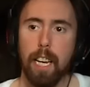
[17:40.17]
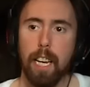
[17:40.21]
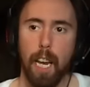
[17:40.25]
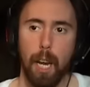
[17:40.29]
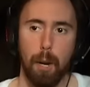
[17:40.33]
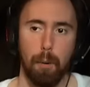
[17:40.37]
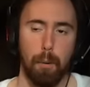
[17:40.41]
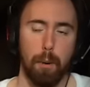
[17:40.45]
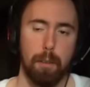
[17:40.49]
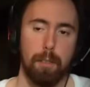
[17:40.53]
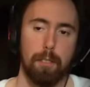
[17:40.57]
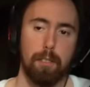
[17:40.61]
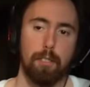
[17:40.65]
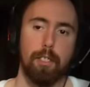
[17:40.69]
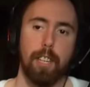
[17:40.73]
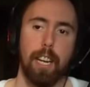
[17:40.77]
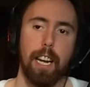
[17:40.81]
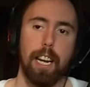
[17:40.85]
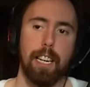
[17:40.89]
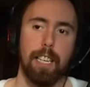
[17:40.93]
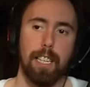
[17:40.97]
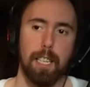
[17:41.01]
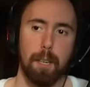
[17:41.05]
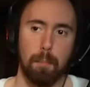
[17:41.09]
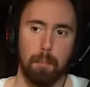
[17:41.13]
it would
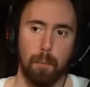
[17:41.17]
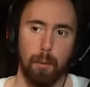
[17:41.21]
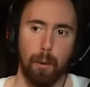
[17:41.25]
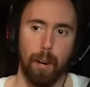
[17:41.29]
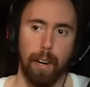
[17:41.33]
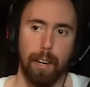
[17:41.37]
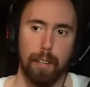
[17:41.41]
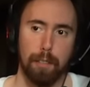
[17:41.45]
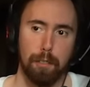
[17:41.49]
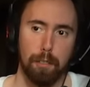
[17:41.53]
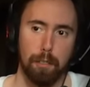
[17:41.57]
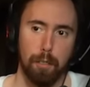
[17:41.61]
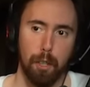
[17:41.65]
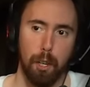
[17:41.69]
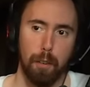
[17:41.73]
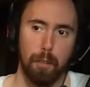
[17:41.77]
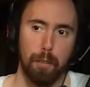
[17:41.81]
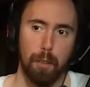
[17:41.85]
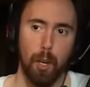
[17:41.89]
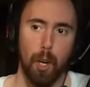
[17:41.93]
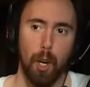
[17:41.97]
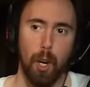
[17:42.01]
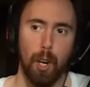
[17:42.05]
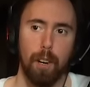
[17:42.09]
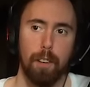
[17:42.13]
say depressed
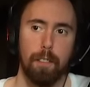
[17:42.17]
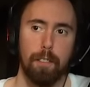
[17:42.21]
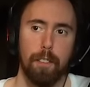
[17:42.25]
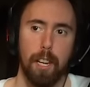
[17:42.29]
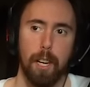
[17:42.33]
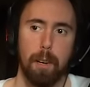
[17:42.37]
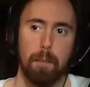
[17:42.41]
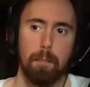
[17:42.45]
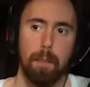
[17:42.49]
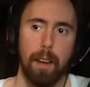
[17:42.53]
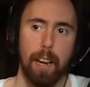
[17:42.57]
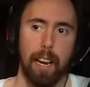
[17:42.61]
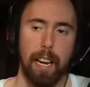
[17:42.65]
over all of them,